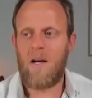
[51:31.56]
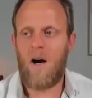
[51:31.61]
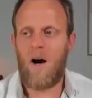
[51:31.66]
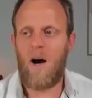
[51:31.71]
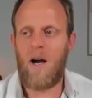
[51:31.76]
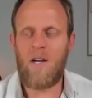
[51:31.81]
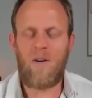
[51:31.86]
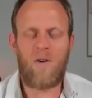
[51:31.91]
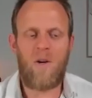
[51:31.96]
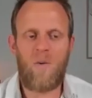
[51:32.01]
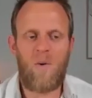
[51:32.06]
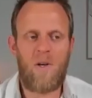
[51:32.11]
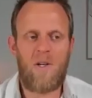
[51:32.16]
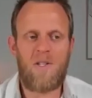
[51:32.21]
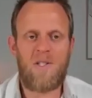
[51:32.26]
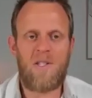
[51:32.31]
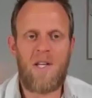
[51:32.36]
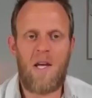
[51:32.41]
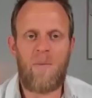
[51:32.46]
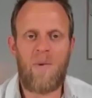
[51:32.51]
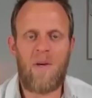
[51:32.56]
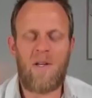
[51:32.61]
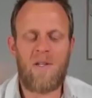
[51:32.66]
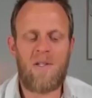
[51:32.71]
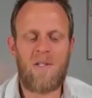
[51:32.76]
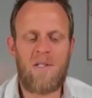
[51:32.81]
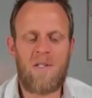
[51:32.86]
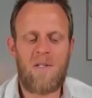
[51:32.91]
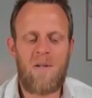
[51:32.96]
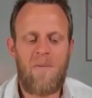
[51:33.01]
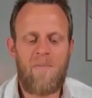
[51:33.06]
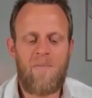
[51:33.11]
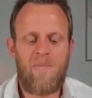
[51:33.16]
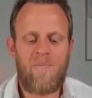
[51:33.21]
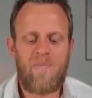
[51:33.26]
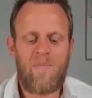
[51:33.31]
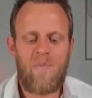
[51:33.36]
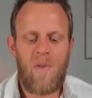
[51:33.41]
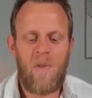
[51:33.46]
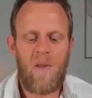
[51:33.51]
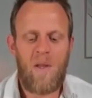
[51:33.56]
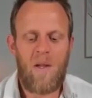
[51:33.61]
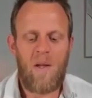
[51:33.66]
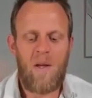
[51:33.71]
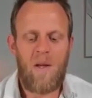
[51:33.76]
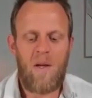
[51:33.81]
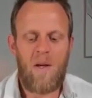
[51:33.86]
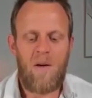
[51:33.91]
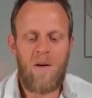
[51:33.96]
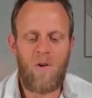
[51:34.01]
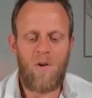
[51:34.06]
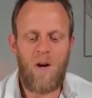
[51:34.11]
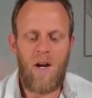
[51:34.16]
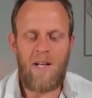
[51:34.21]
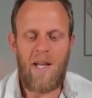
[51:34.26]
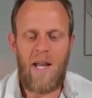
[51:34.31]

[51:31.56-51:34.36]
I agree with what you're saying because right